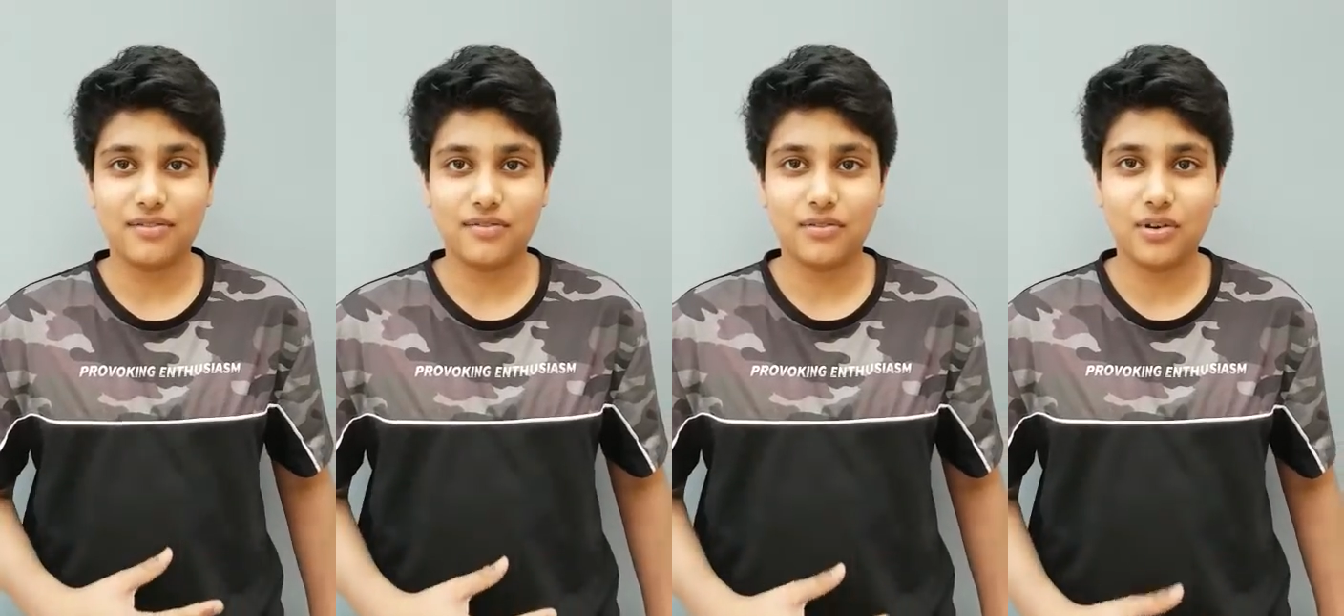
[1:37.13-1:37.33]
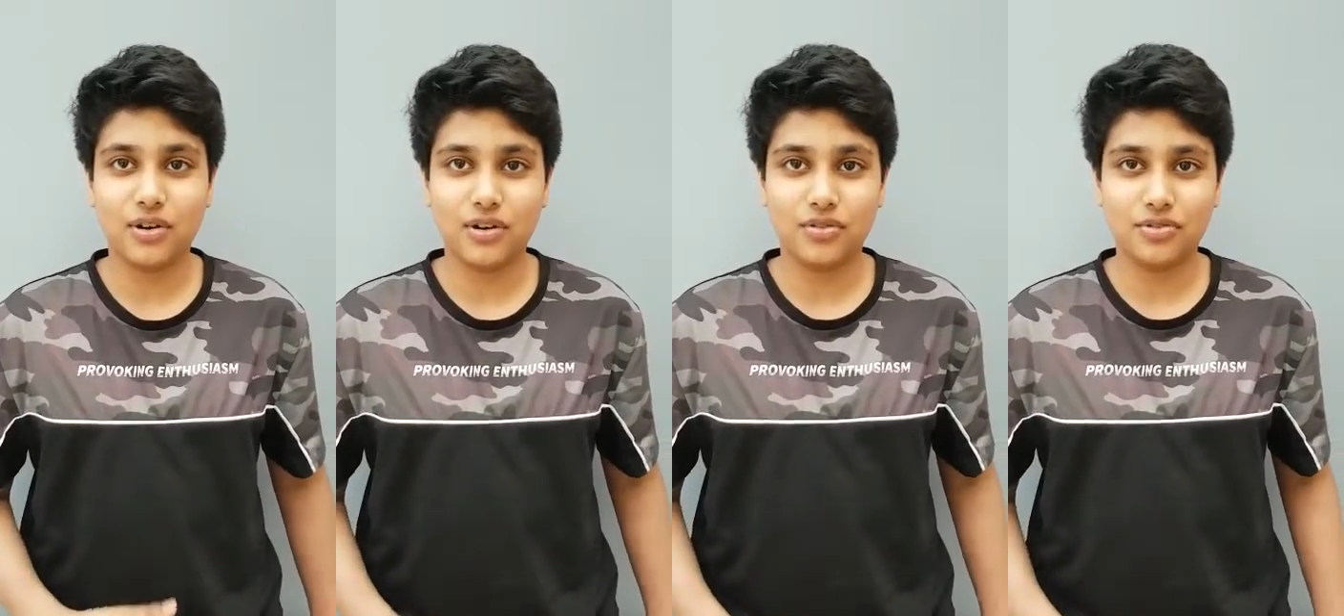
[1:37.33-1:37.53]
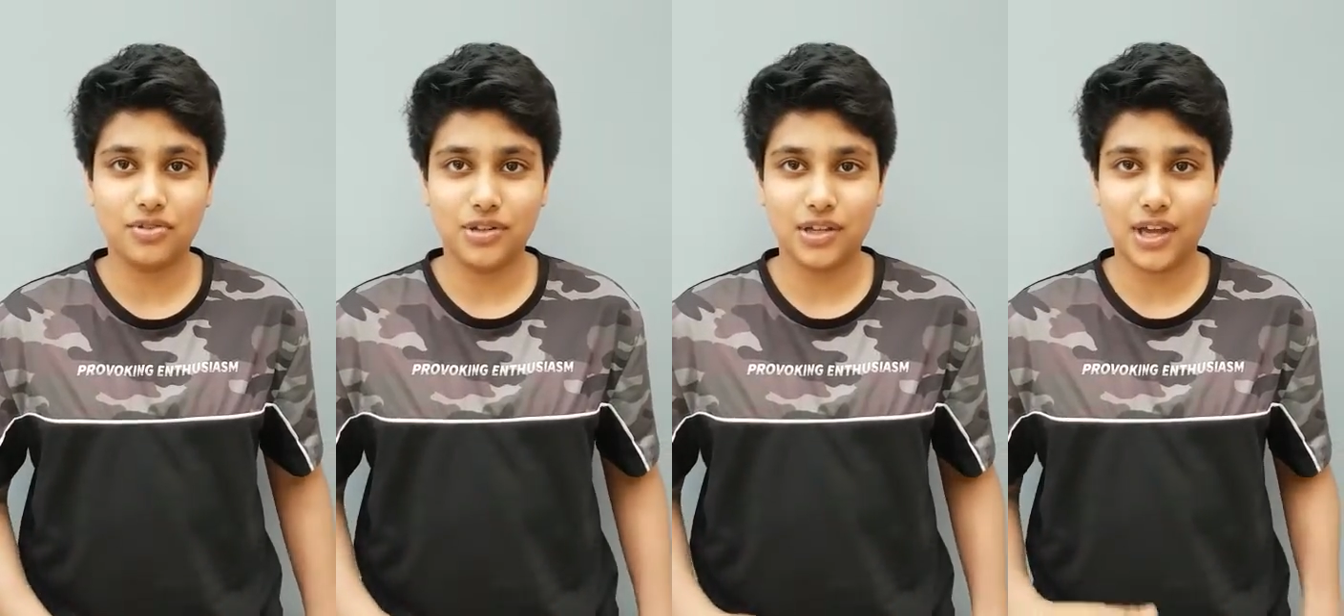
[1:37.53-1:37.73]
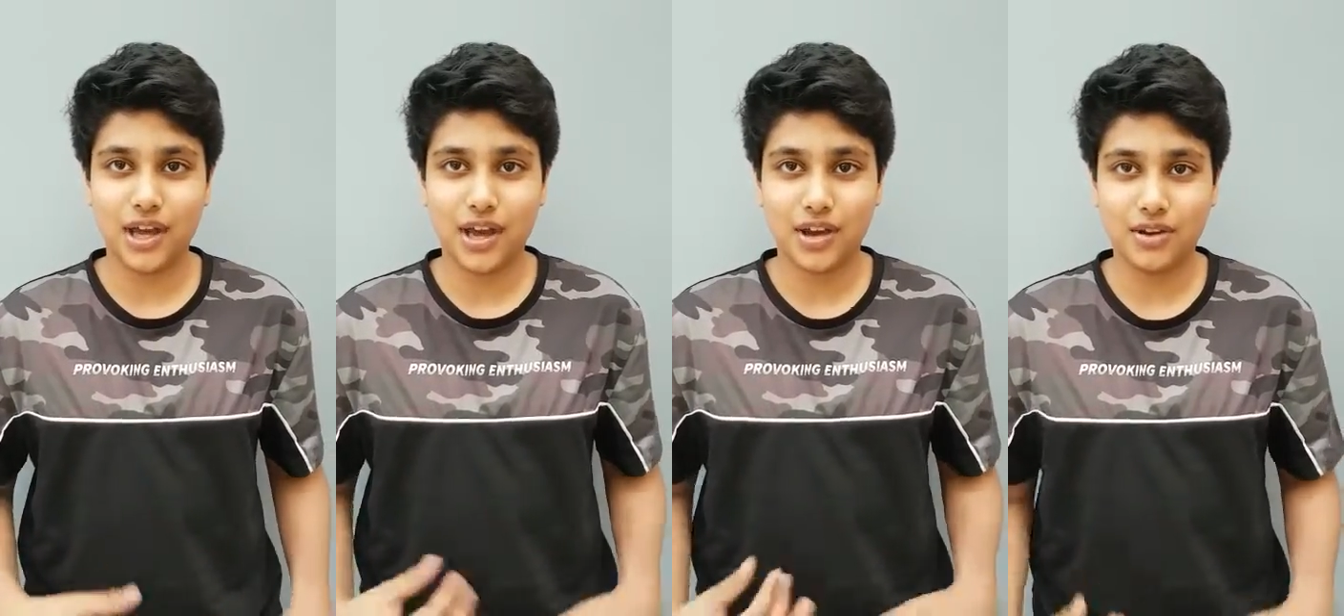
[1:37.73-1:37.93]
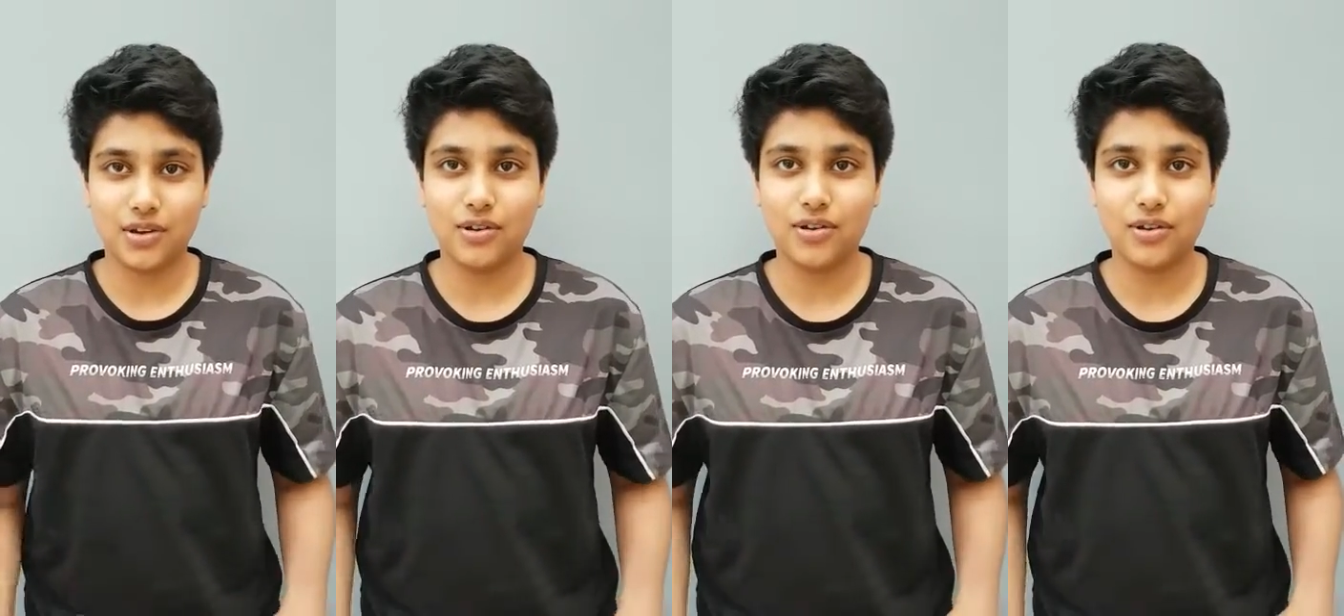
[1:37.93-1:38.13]
not
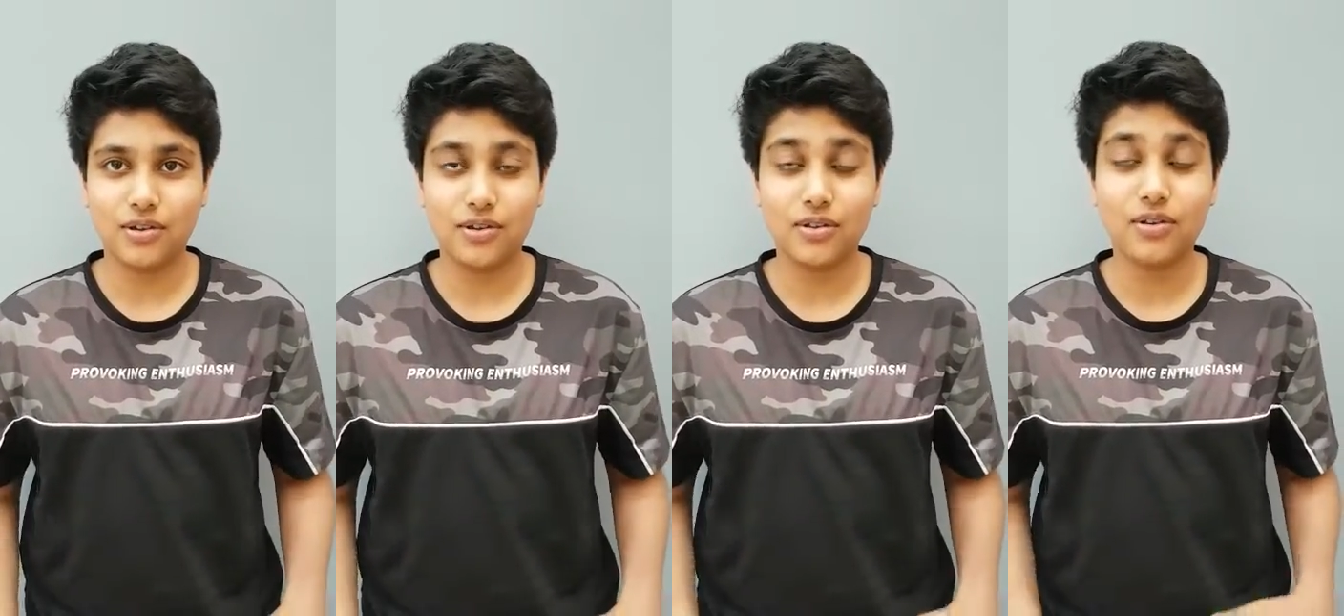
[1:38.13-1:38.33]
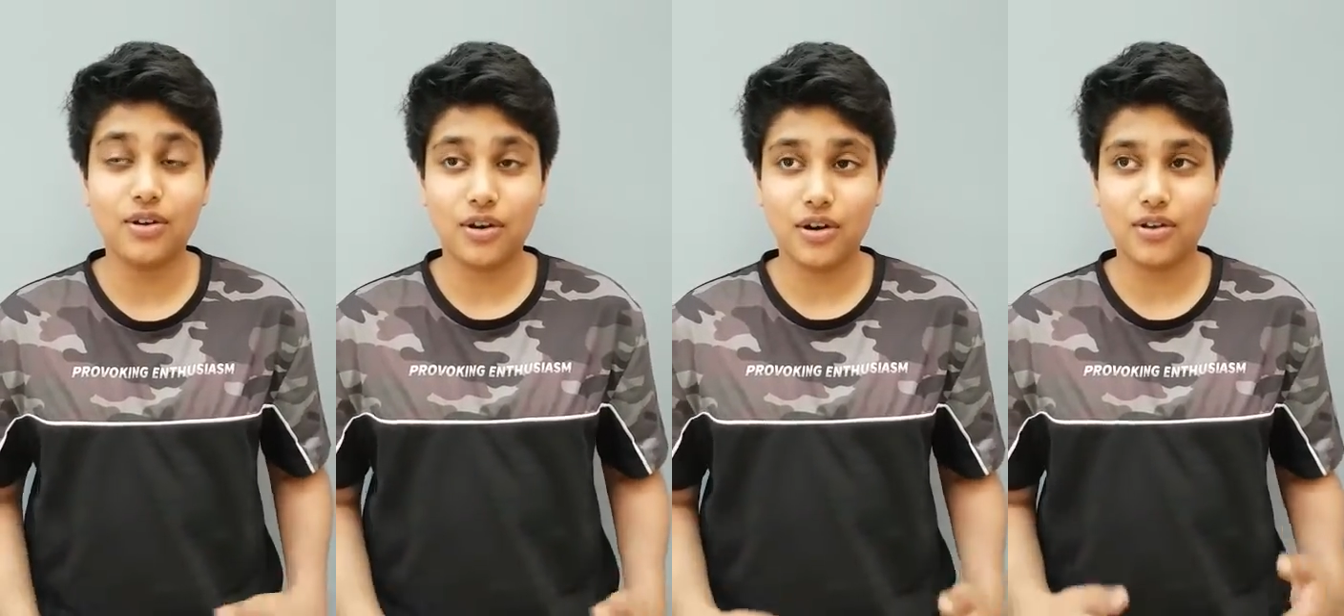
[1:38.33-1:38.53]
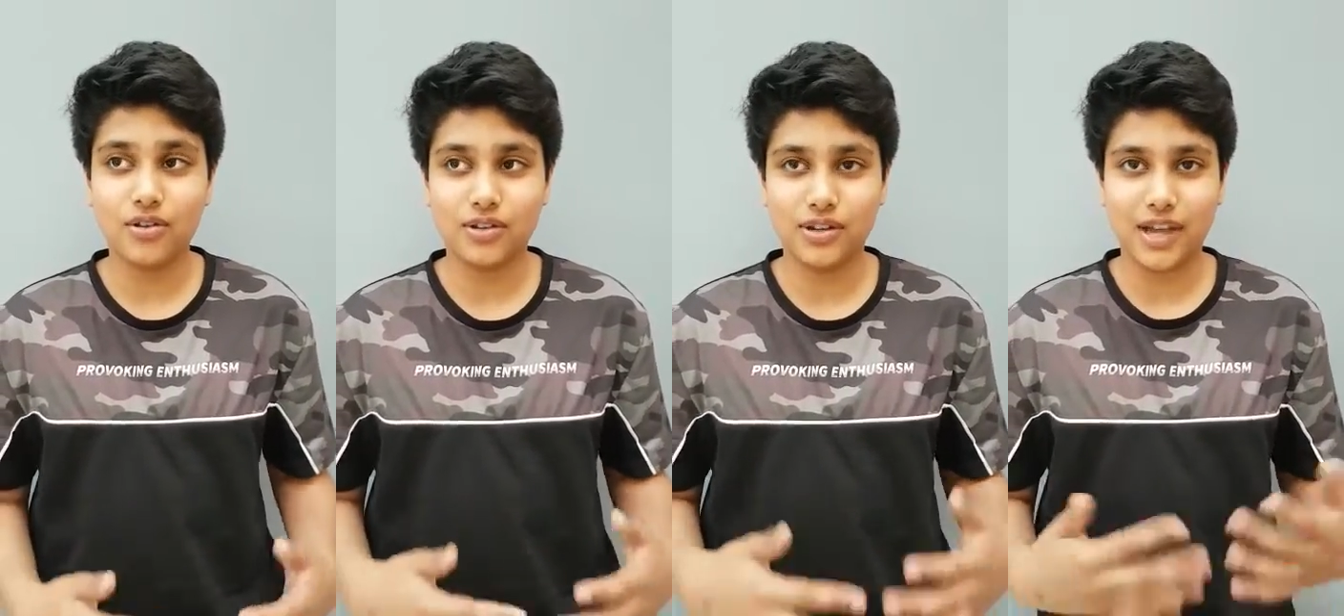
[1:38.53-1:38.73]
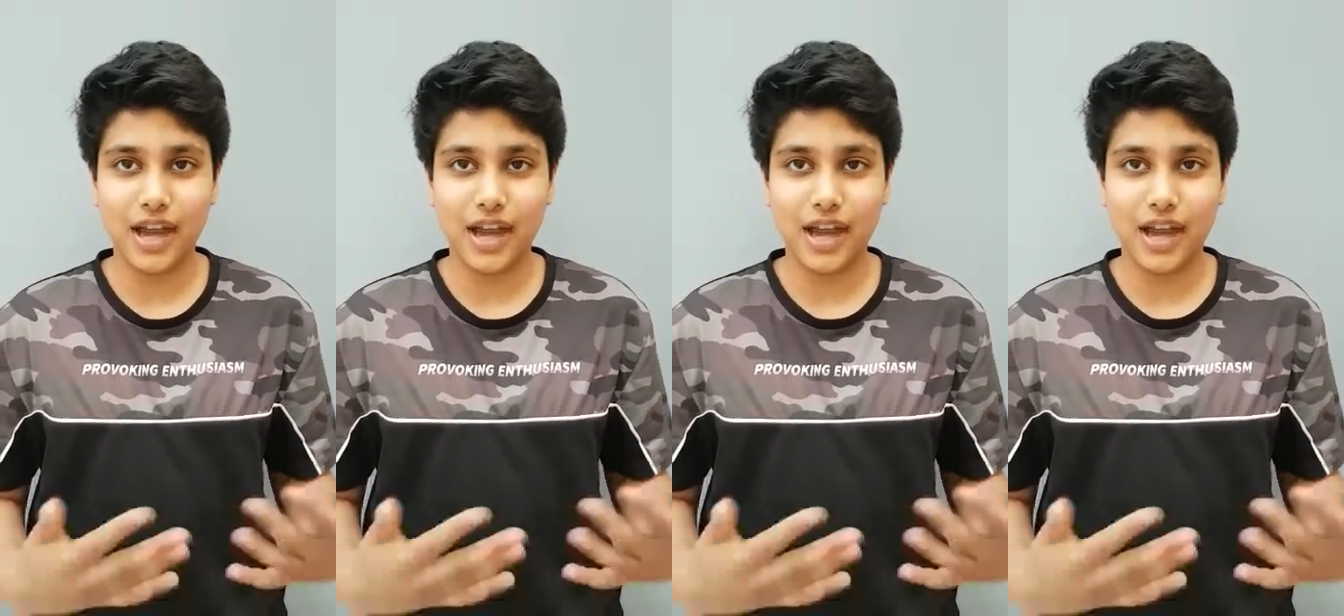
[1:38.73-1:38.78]
only